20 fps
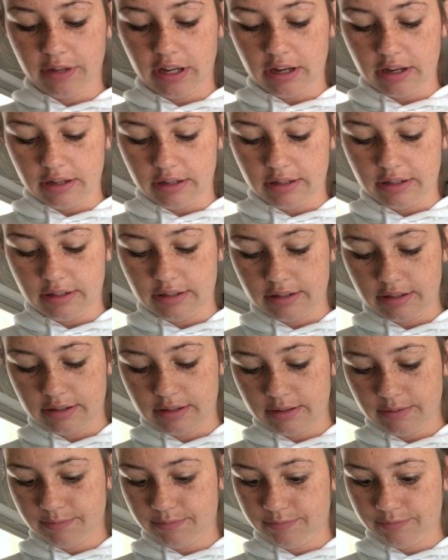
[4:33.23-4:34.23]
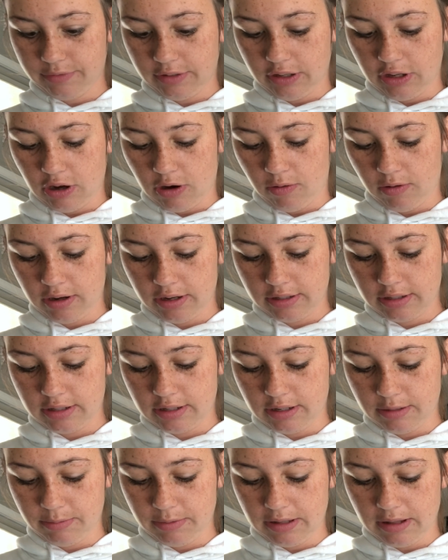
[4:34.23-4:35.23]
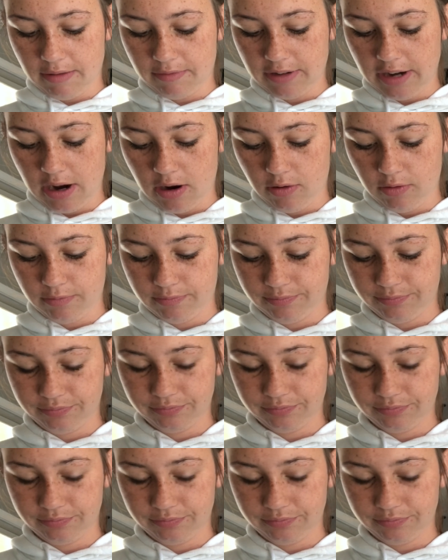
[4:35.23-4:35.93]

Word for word: because you don't want it to be left out.